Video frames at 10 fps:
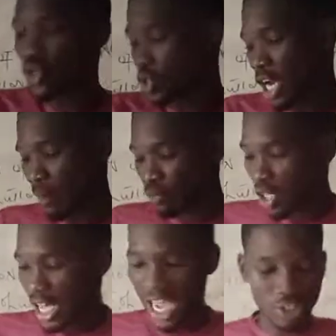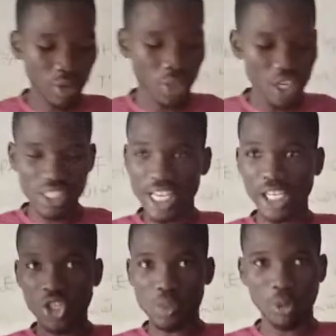So now I'll just take
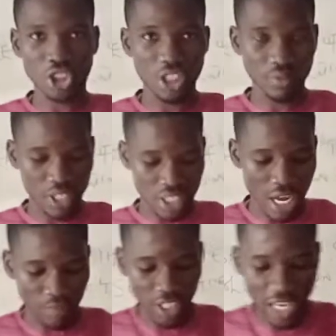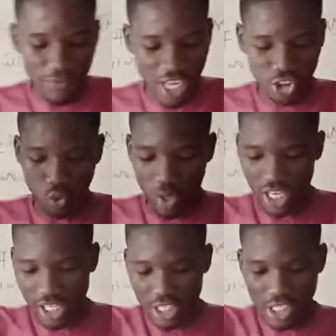a little portion of it now. If I should
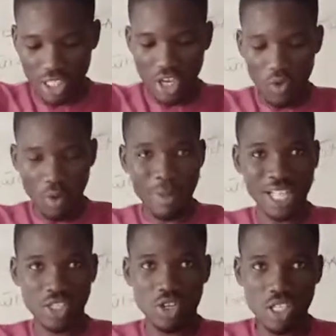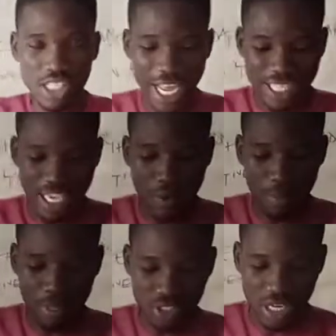weigh it, we might not get
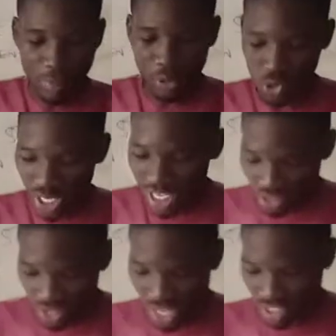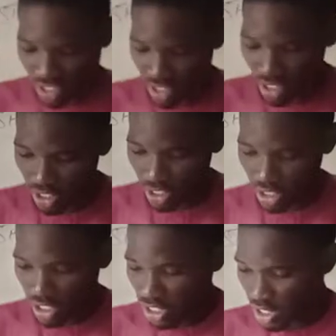our particular point. So let's try it.
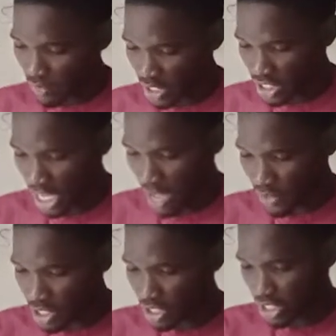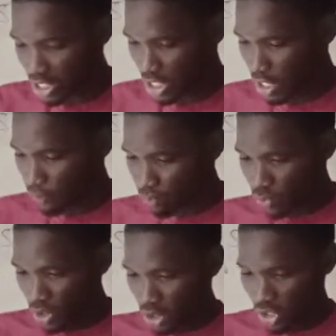If you can see have it, you can see
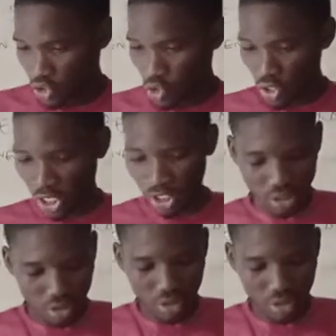it's going.